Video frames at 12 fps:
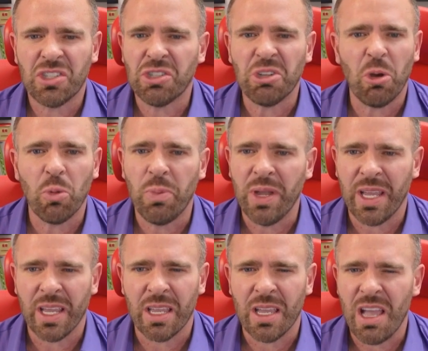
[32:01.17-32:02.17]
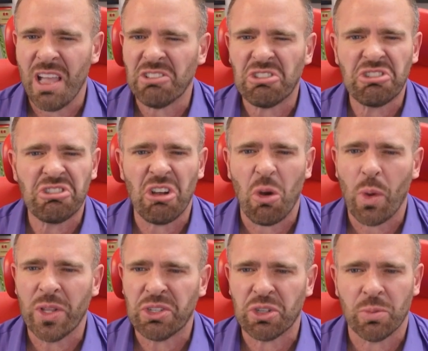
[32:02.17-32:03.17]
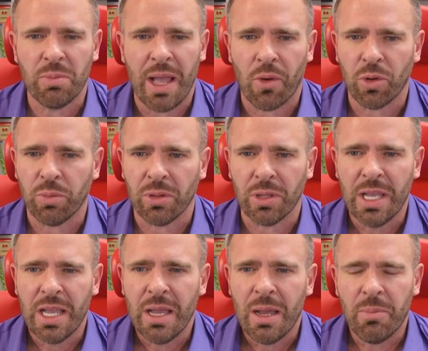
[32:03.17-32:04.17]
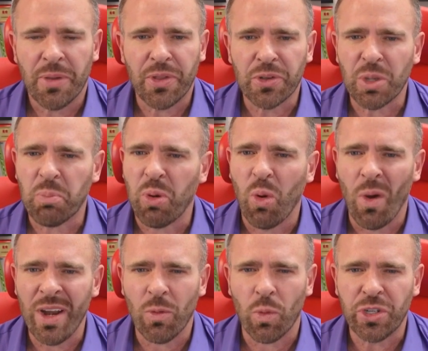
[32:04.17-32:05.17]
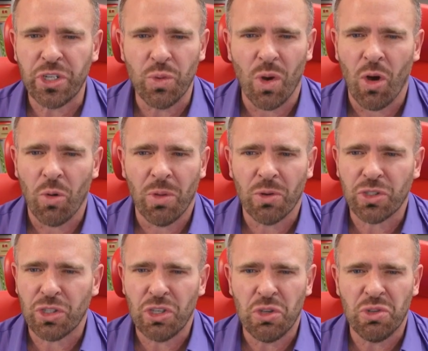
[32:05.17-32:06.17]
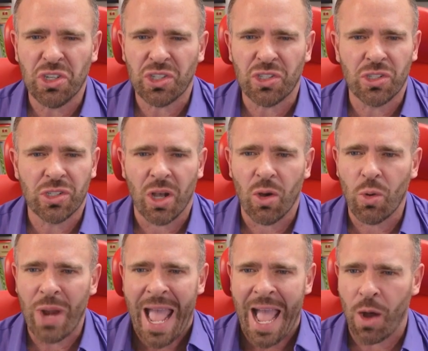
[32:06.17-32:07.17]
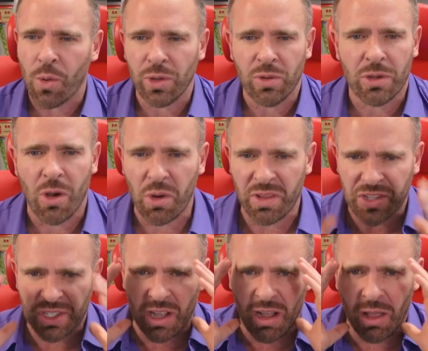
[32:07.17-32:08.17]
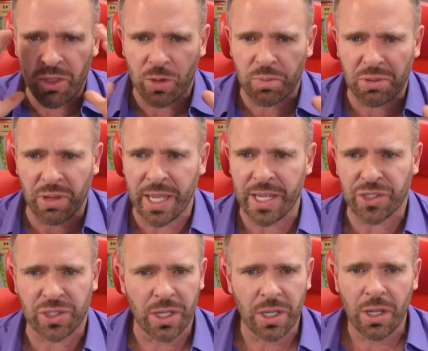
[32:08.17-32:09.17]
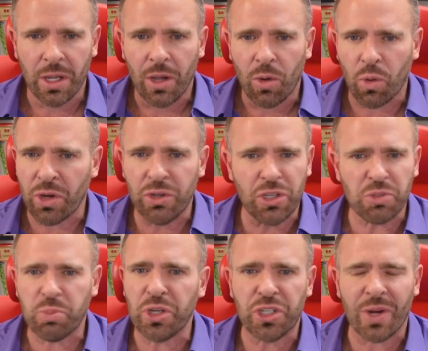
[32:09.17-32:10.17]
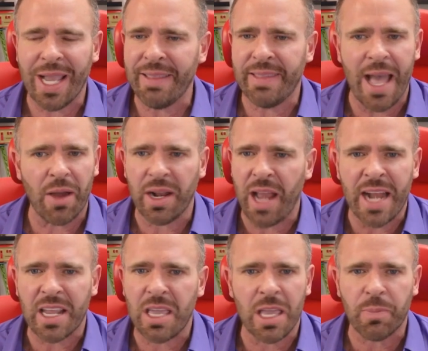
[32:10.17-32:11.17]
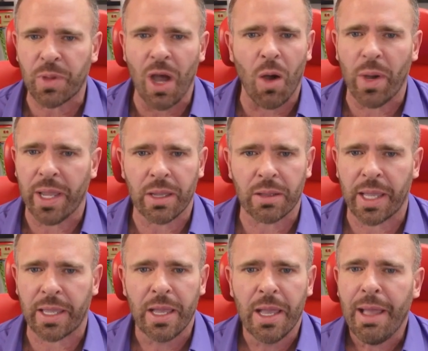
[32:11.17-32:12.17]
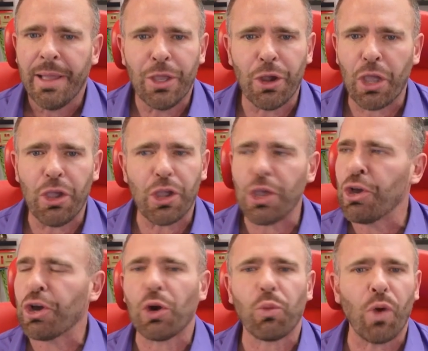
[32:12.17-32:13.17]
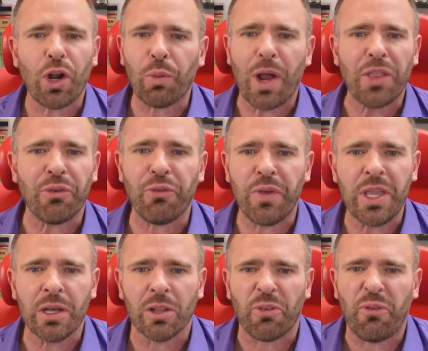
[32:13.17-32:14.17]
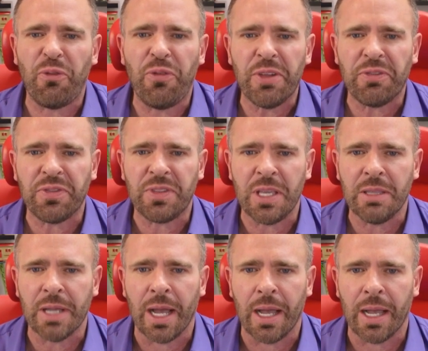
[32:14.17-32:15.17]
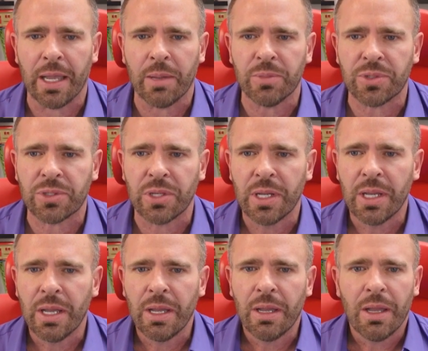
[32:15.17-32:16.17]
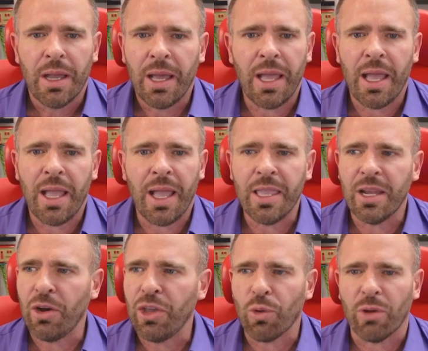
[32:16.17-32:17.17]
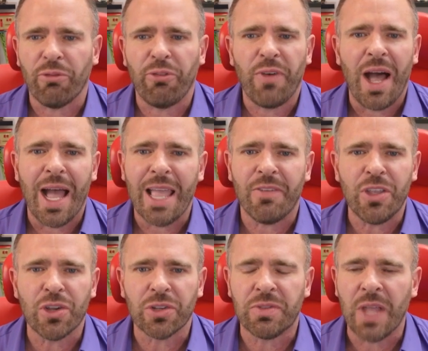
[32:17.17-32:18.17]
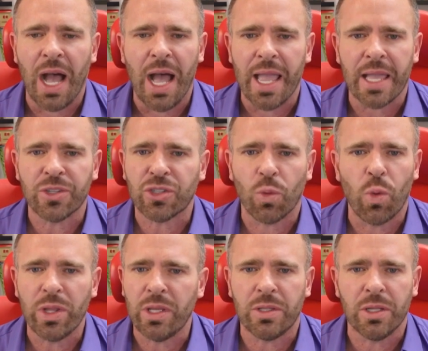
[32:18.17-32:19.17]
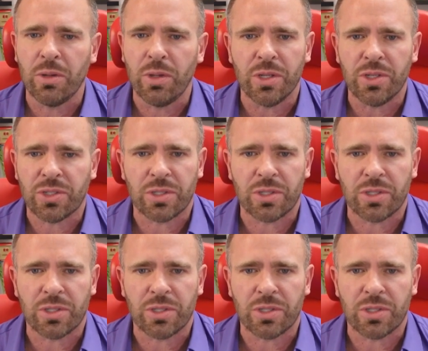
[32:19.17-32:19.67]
just so big and so insurmountable. But there's a point at which you just zone out. You go to this other place where you just put your head down and keep going. Like, you're going to run around the field 50 times, and you're on five and you're dying. So what do?